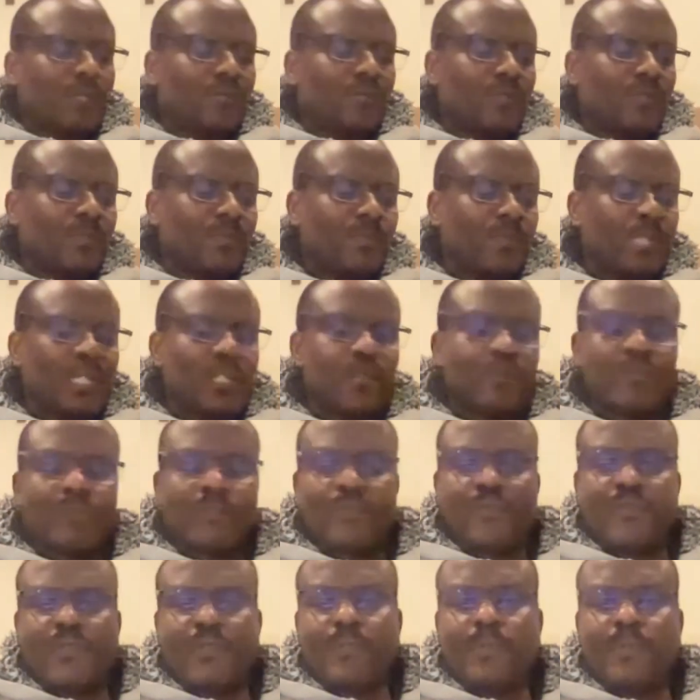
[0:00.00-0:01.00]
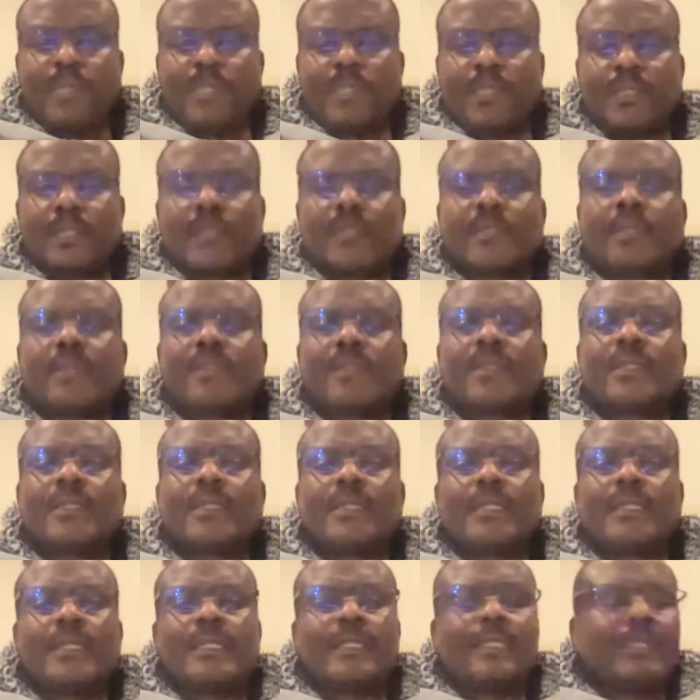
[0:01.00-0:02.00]
as we pray for families,
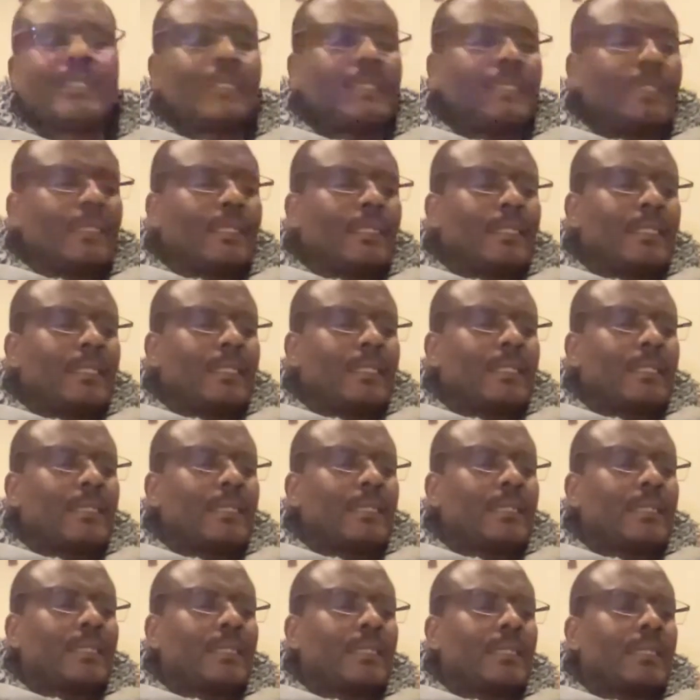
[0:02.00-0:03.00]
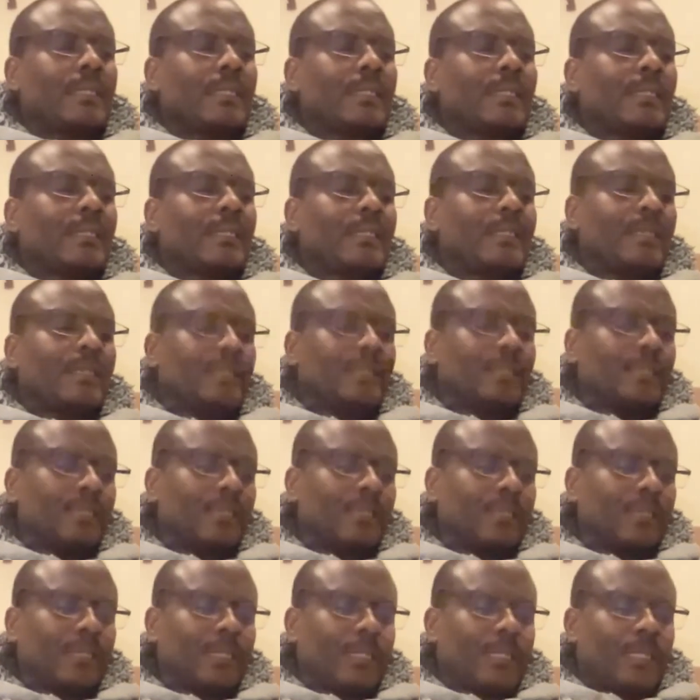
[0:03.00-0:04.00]

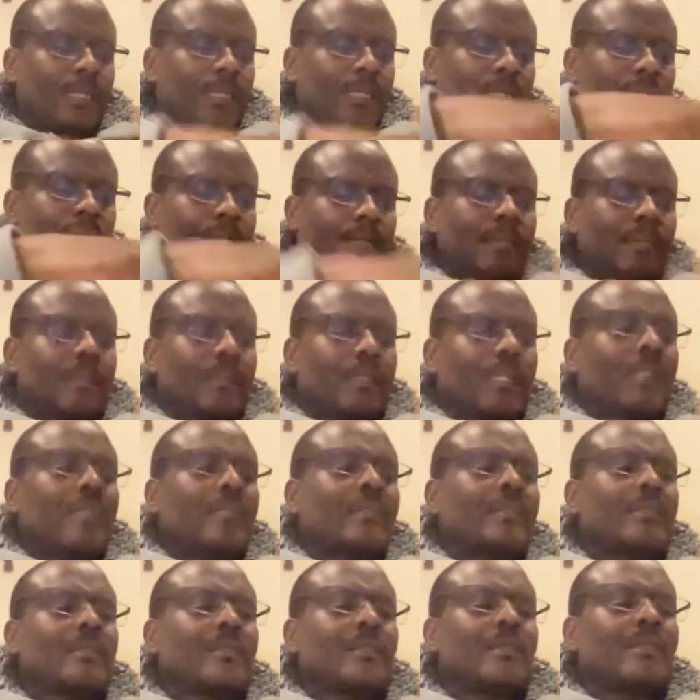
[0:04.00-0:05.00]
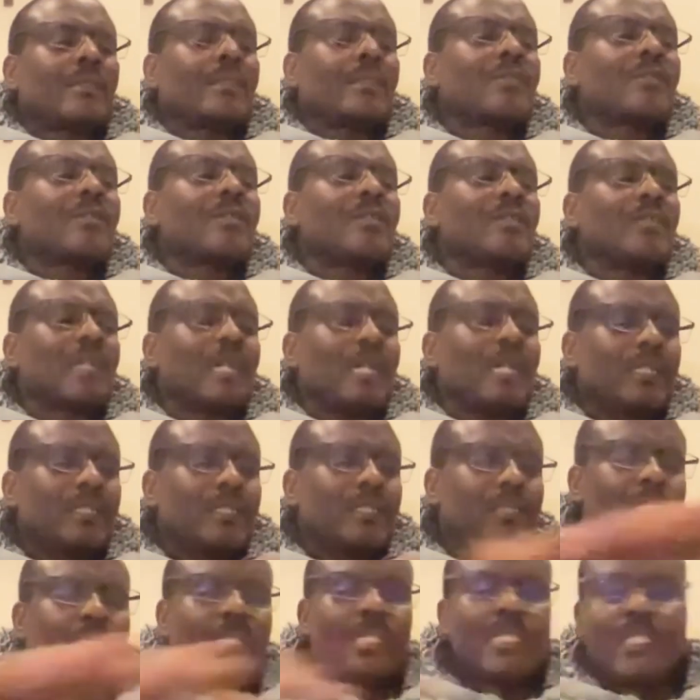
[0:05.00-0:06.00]
that this
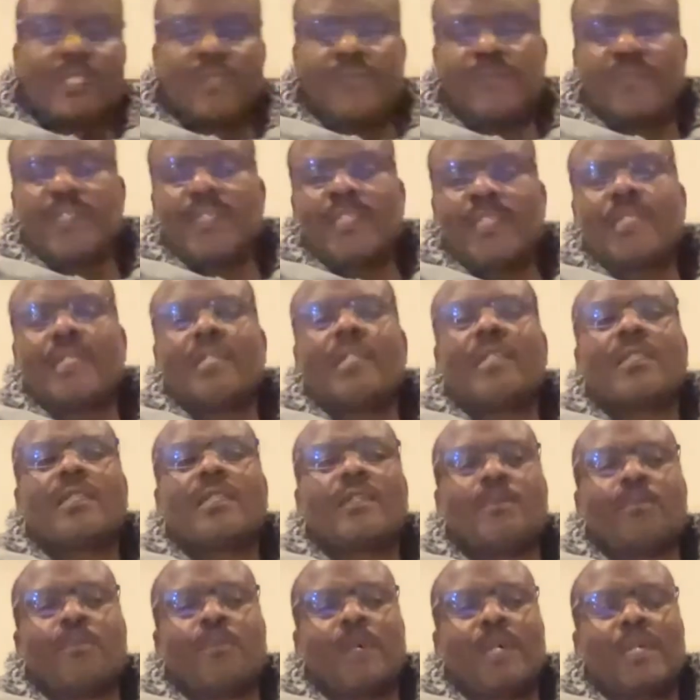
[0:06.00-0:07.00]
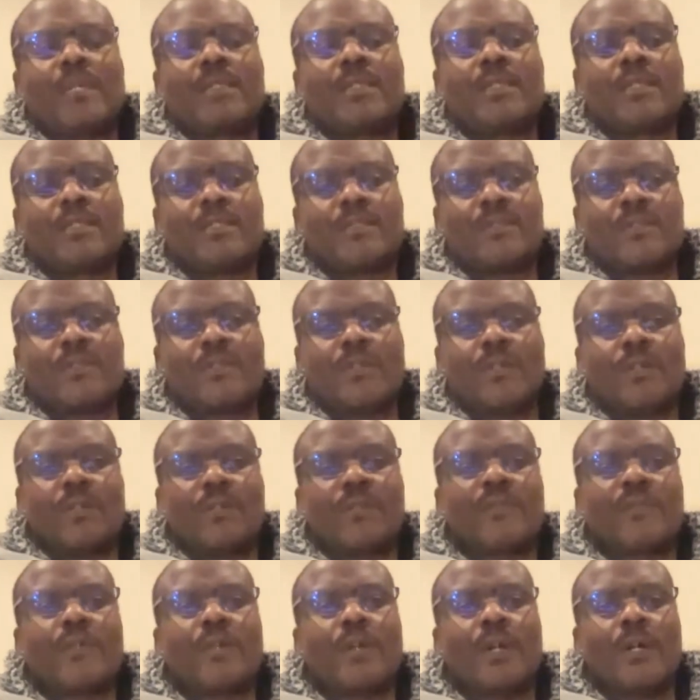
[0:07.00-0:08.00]
regards living in the presence
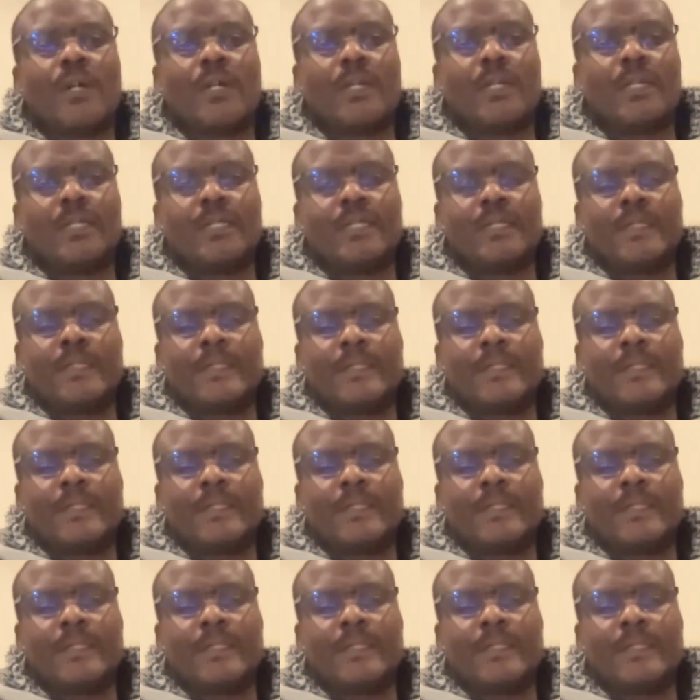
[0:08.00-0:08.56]
of God,